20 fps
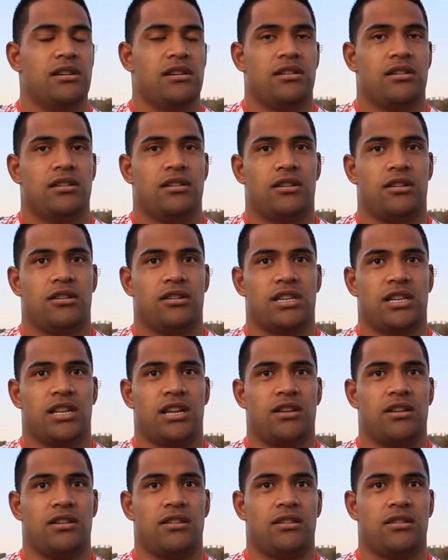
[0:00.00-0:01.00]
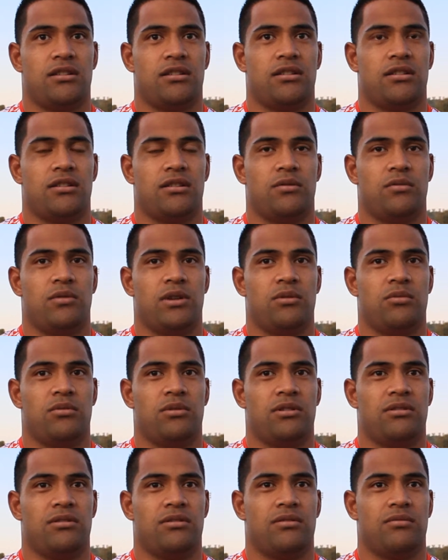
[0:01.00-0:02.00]
You know, so that, you know,
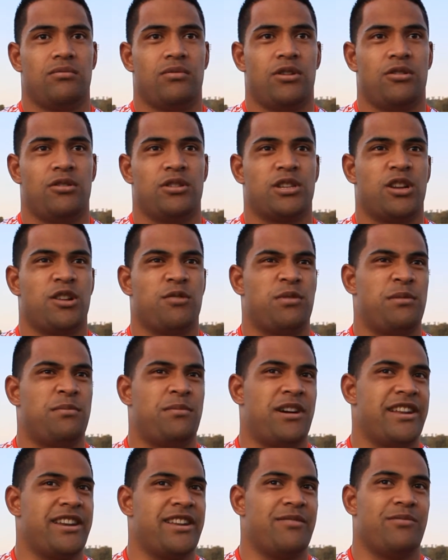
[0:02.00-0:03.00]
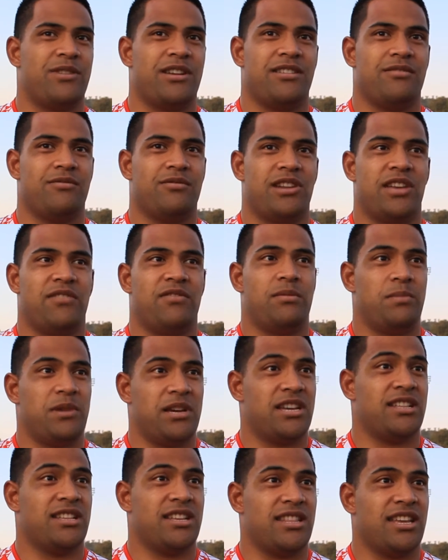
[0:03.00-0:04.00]
we always got to be reminded that we're never
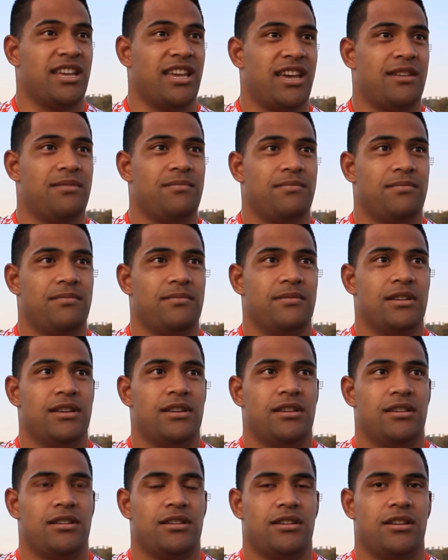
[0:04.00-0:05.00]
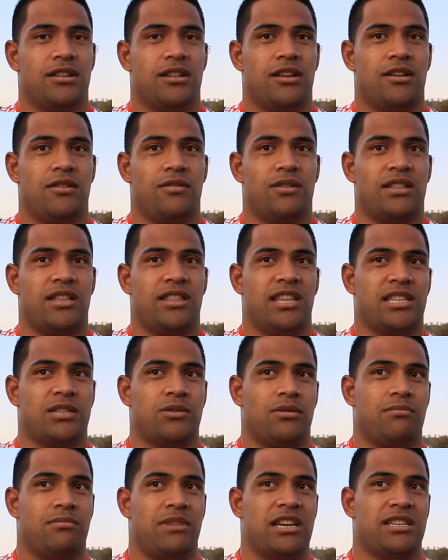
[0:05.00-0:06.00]
bigger than the game. You know, and that's
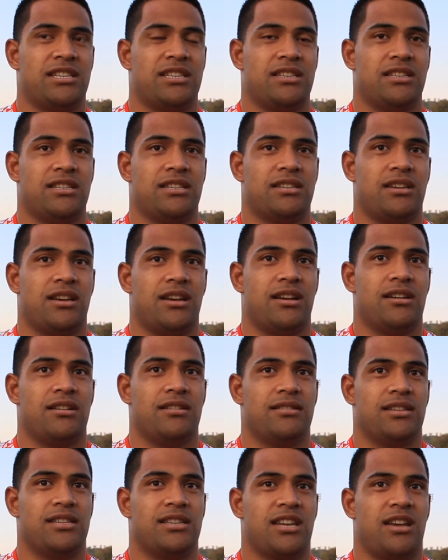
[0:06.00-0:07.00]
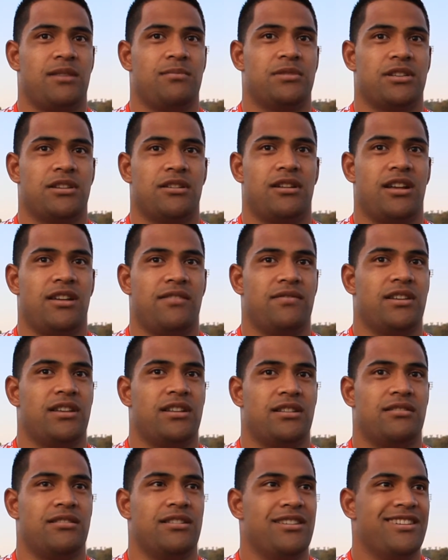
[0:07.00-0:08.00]
what makes this game so lovely,
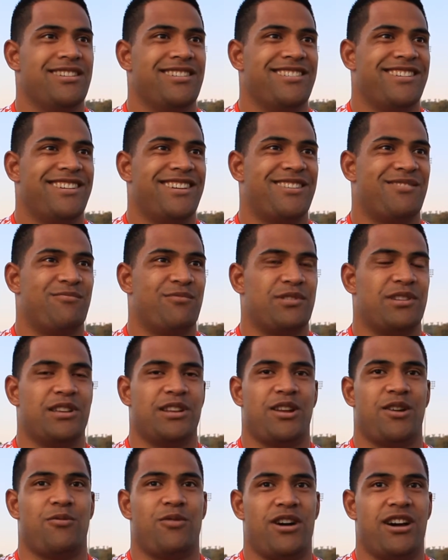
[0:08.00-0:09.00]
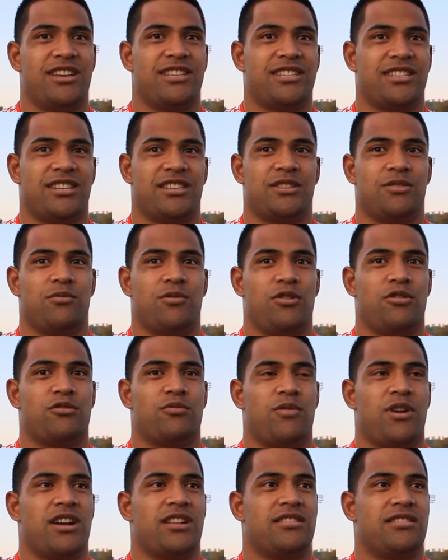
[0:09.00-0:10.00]
and you know, why it's such a
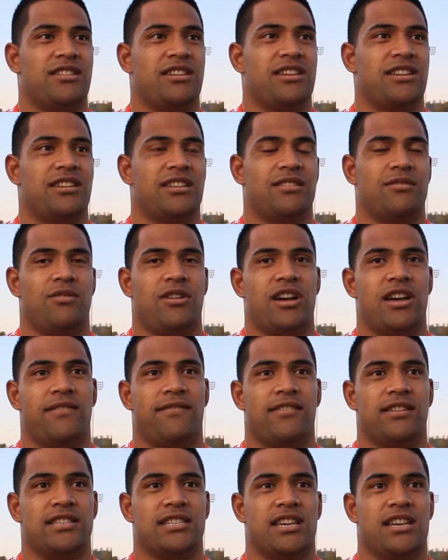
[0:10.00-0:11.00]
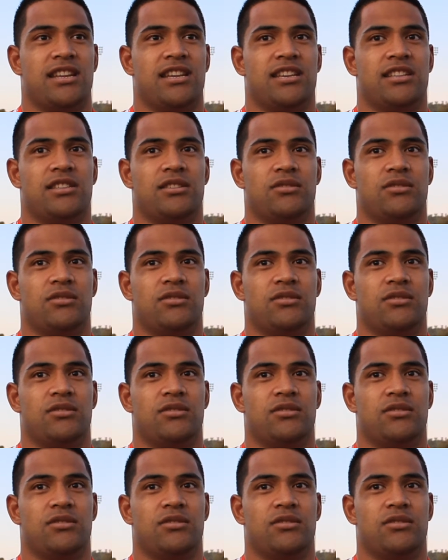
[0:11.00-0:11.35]
worldwide thing and why everyone's getting into